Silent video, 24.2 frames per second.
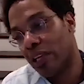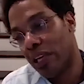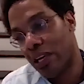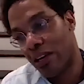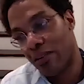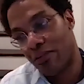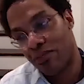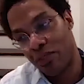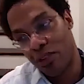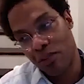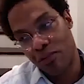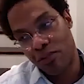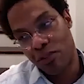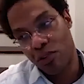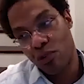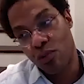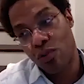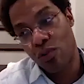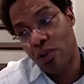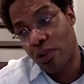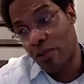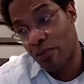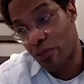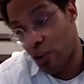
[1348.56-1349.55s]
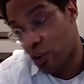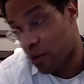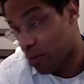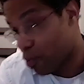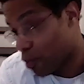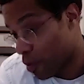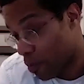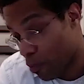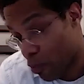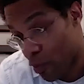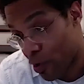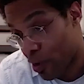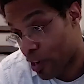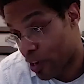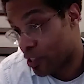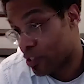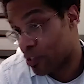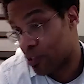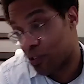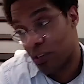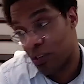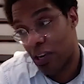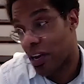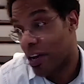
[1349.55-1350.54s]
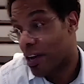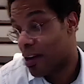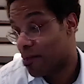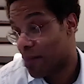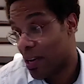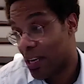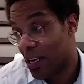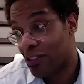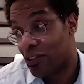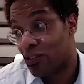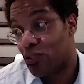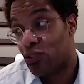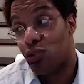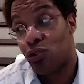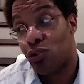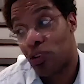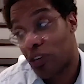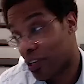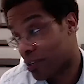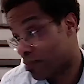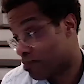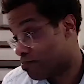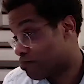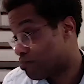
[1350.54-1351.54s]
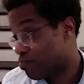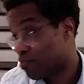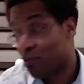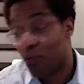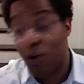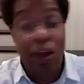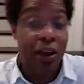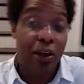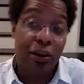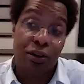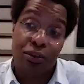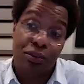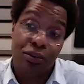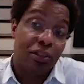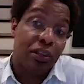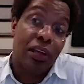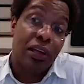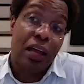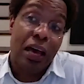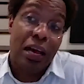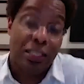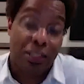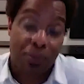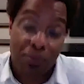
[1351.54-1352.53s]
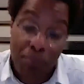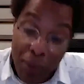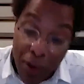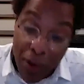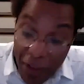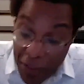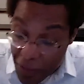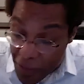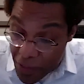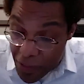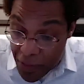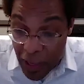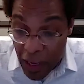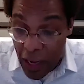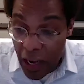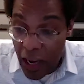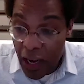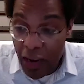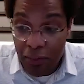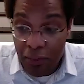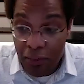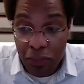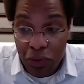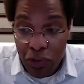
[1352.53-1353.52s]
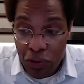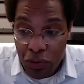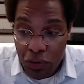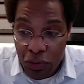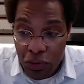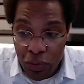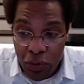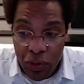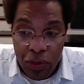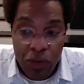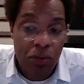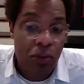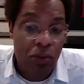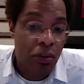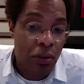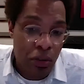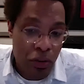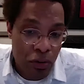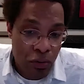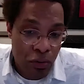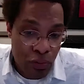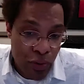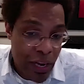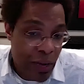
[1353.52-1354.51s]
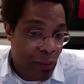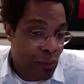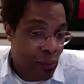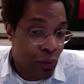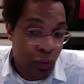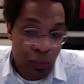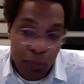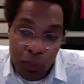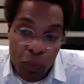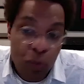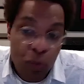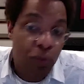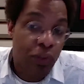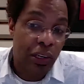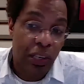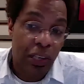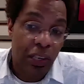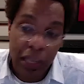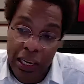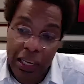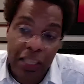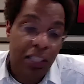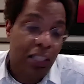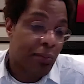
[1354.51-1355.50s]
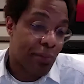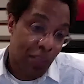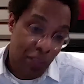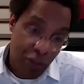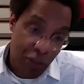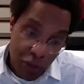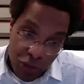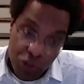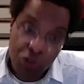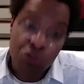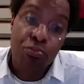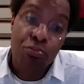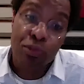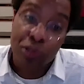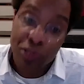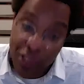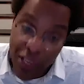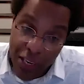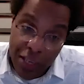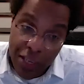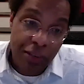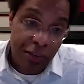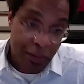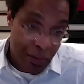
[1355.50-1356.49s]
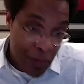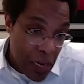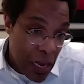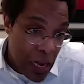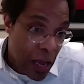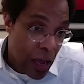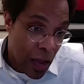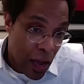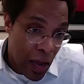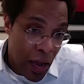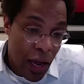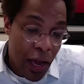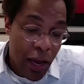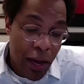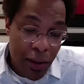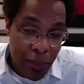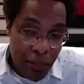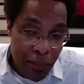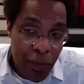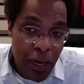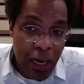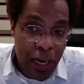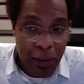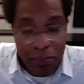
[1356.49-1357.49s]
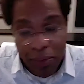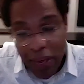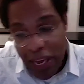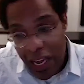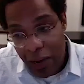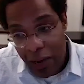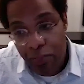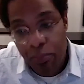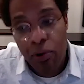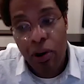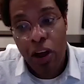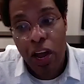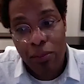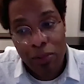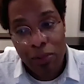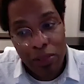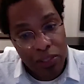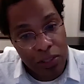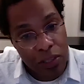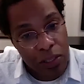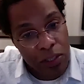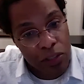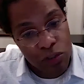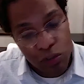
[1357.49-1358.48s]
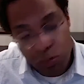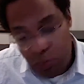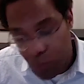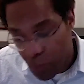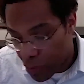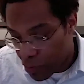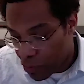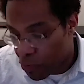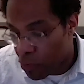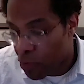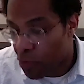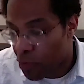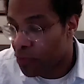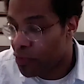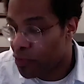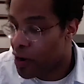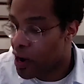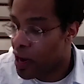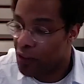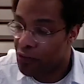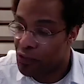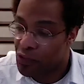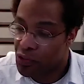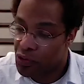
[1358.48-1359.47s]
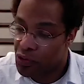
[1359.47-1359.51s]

If you were in a variable rate mortgage and took it prior to the last month, your rate will more than likely be under 2%. Bank prime is at 2.45.